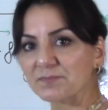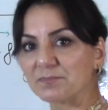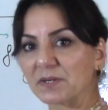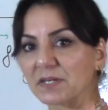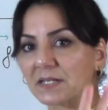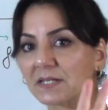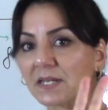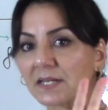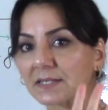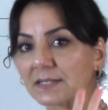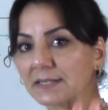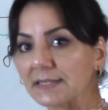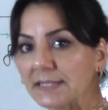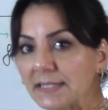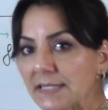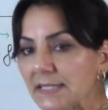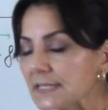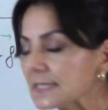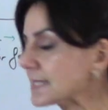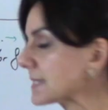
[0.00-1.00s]
but not
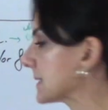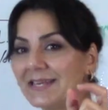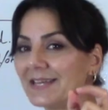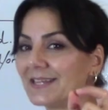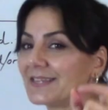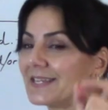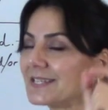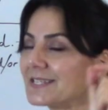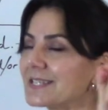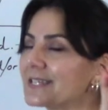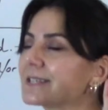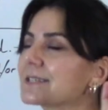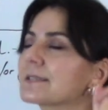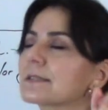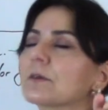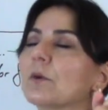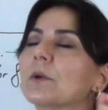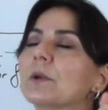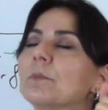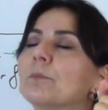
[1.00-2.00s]
least, and this is
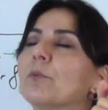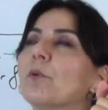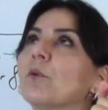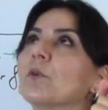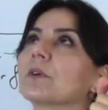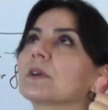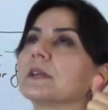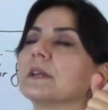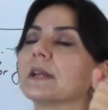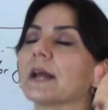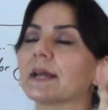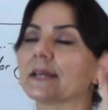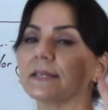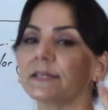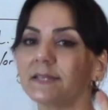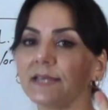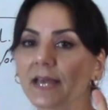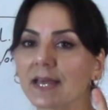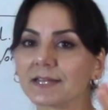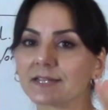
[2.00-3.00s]
so important, I
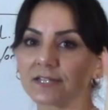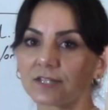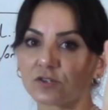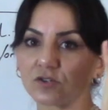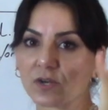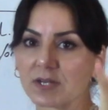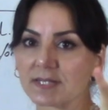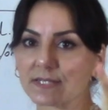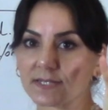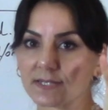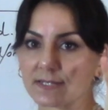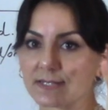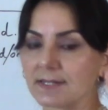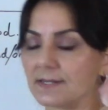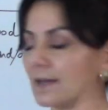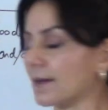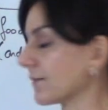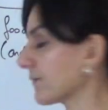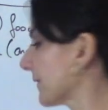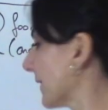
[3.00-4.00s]
can't stress this
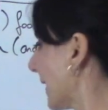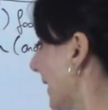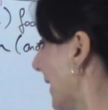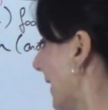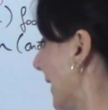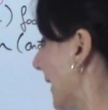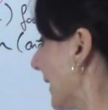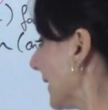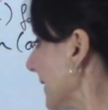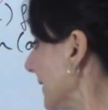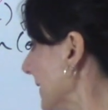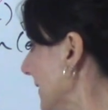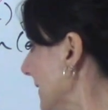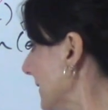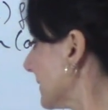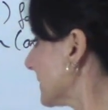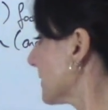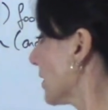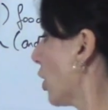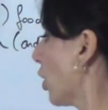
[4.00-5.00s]
enough,
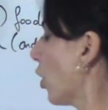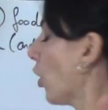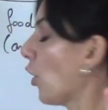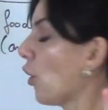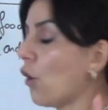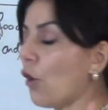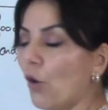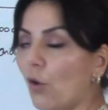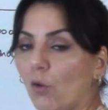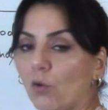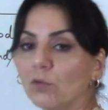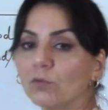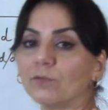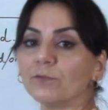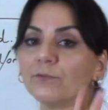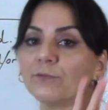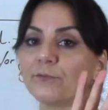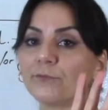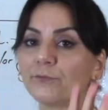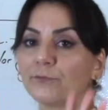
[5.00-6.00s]
eat whole
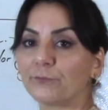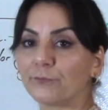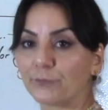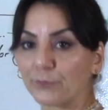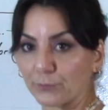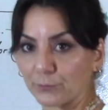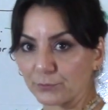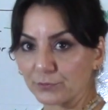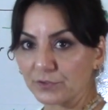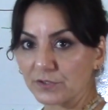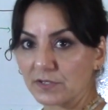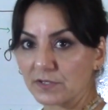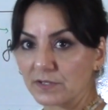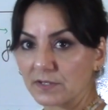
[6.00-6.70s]
fruit